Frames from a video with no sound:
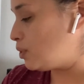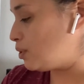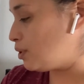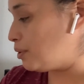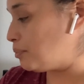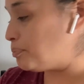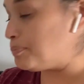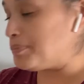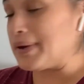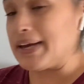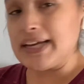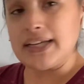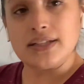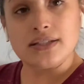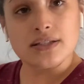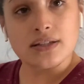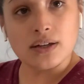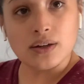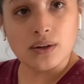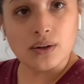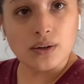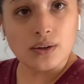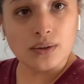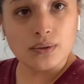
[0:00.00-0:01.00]

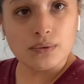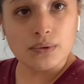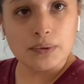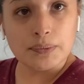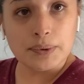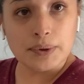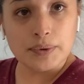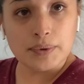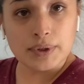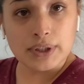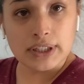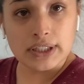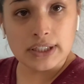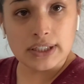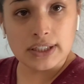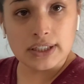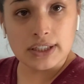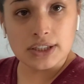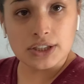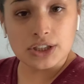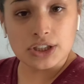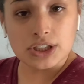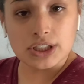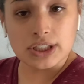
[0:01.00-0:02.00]
basil would be really
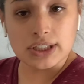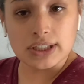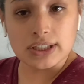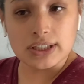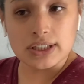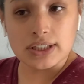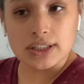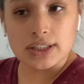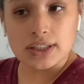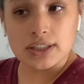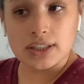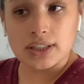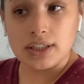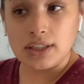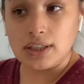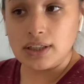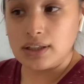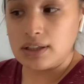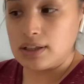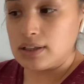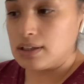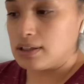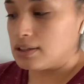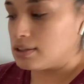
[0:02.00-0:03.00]
delicious
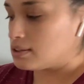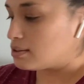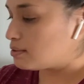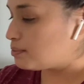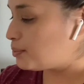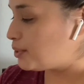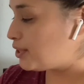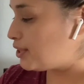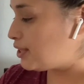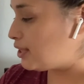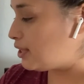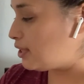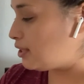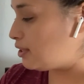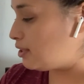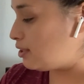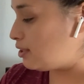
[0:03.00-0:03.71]
with it.